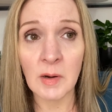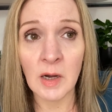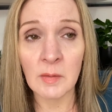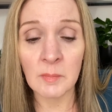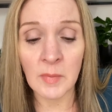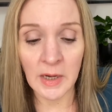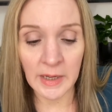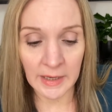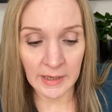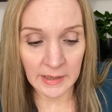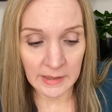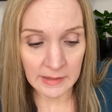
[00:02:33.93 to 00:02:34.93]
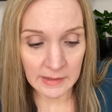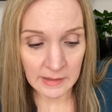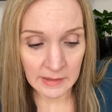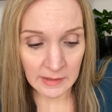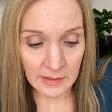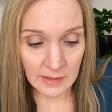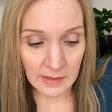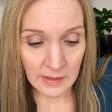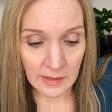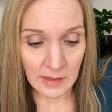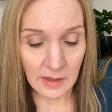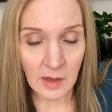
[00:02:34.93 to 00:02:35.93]
My
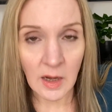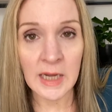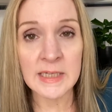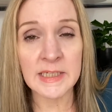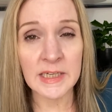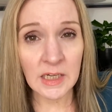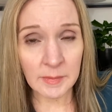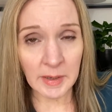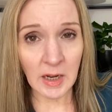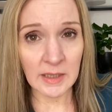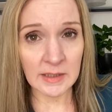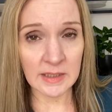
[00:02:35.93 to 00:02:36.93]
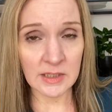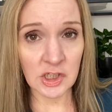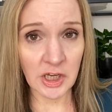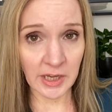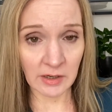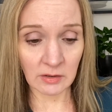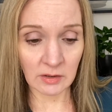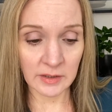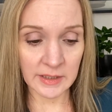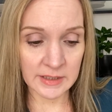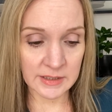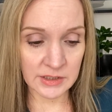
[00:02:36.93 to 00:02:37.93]
idea behind this channel
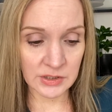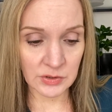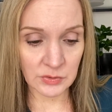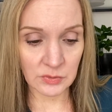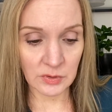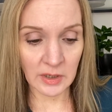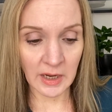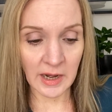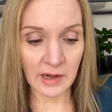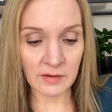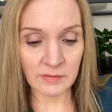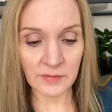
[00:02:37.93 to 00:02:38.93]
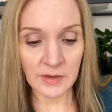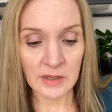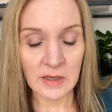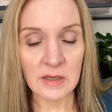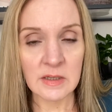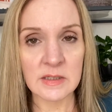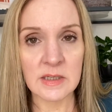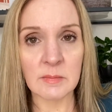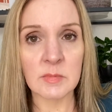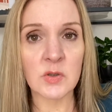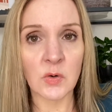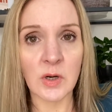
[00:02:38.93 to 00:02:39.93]
is to have some
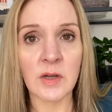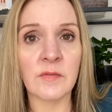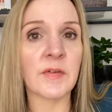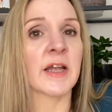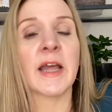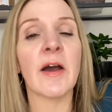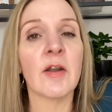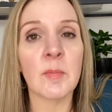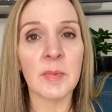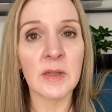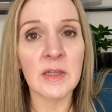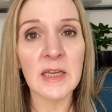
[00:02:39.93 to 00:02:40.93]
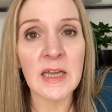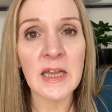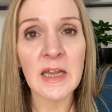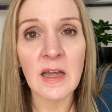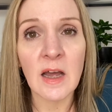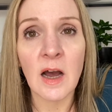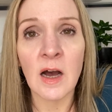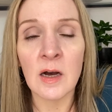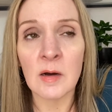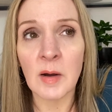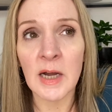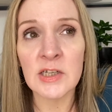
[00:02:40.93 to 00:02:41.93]
sort of accountability.
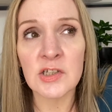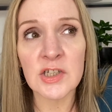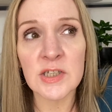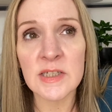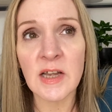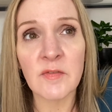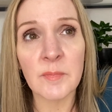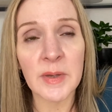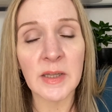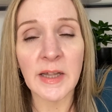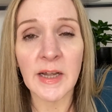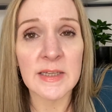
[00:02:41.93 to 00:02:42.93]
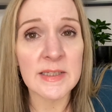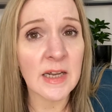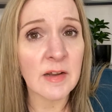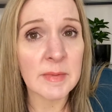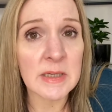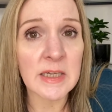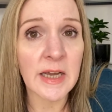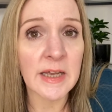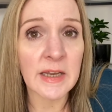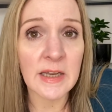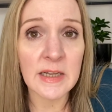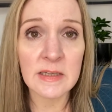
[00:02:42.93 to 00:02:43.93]
I just have been, like I said, I've been
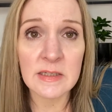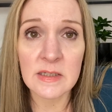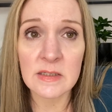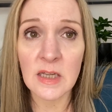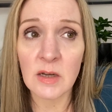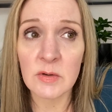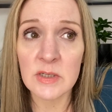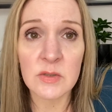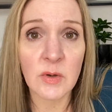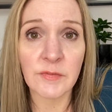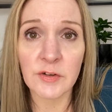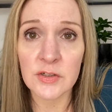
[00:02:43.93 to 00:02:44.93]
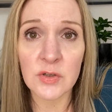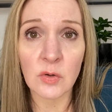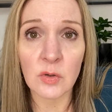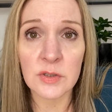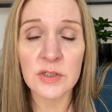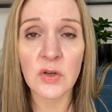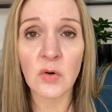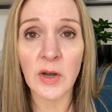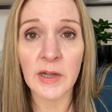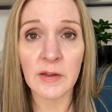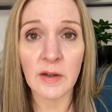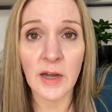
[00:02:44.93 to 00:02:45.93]
dieting since I was 12 years old. So
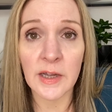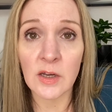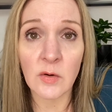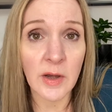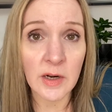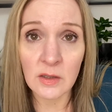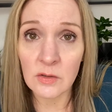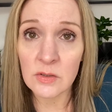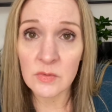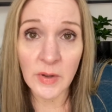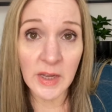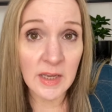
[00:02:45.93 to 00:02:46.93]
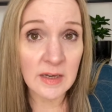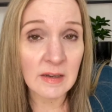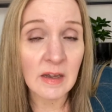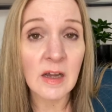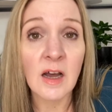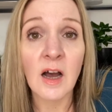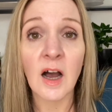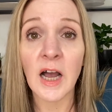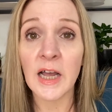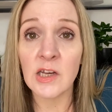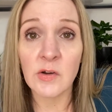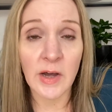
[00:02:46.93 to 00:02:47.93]
I know how to lose weight.
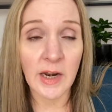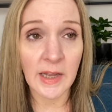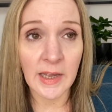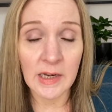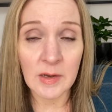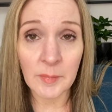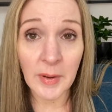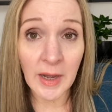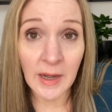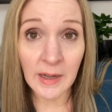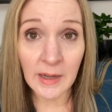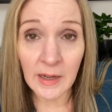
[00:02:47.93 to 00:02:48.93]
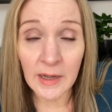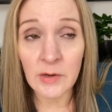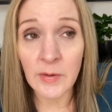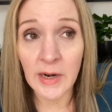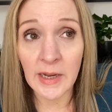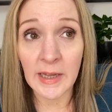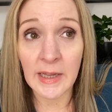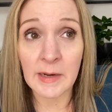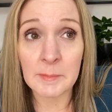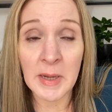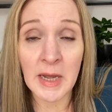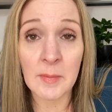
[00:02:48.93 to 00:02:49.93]
I know how to gain it back. I know how to gain it
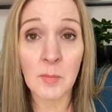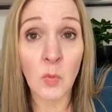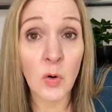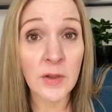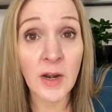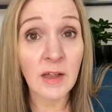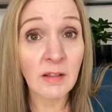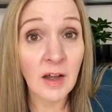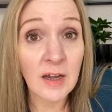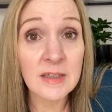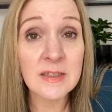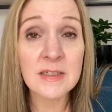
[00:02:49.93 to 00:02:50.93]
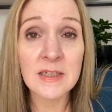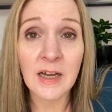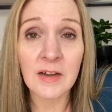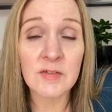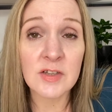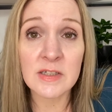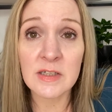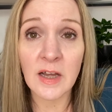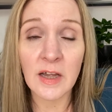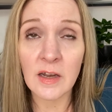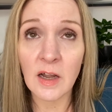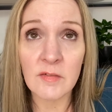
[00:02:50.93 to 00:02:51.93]
back more than I lost. I've just
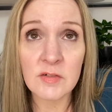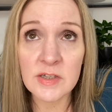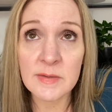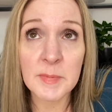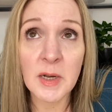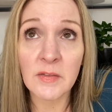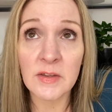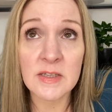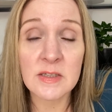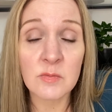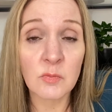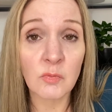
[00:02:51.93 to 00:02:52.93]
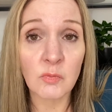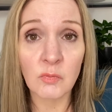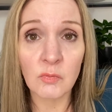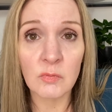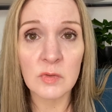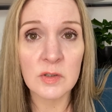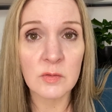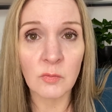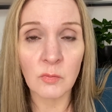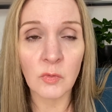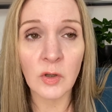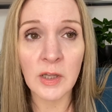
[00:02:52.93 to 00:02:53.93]
been on this
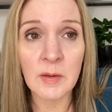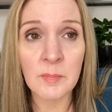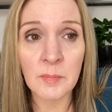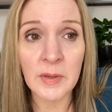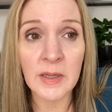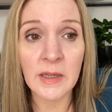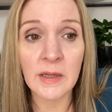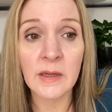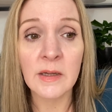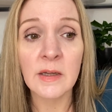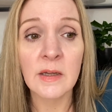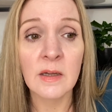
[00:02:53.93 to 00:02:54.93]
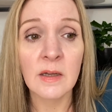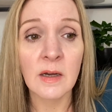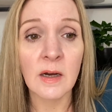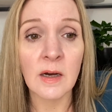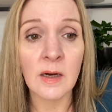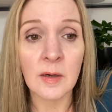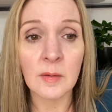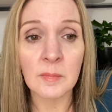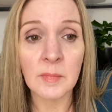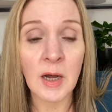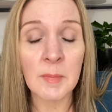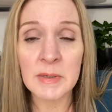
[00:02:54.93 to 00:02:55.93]
really big
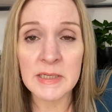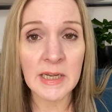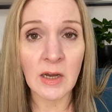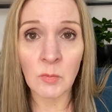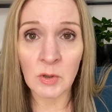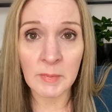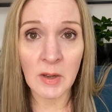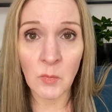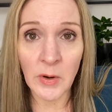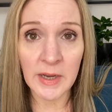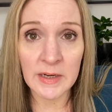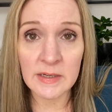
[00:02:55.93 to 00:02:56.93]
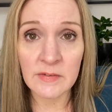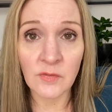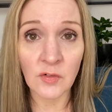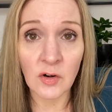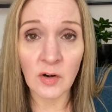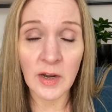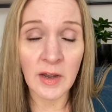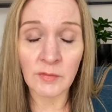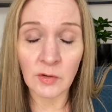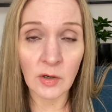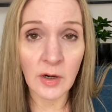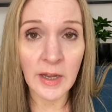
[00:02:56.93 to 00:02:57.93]
up and down with my weight
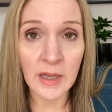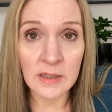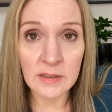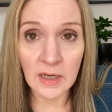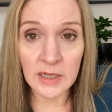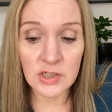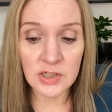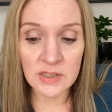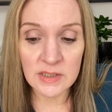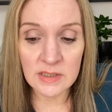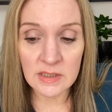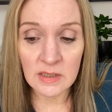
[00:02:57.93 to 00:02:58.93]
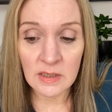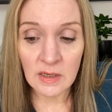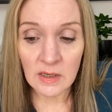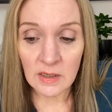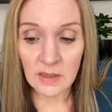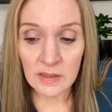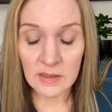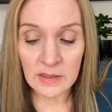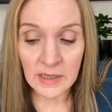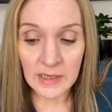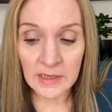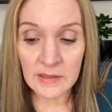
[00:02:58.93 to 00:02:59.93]
forever. And I just
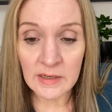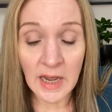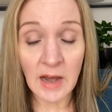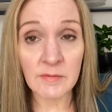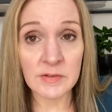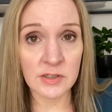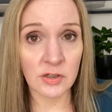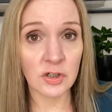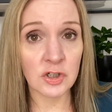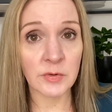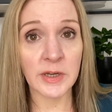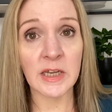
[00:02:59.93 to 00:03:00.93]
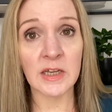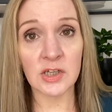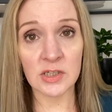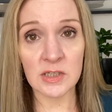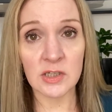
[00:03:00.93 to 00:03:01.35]
needed to have surgery just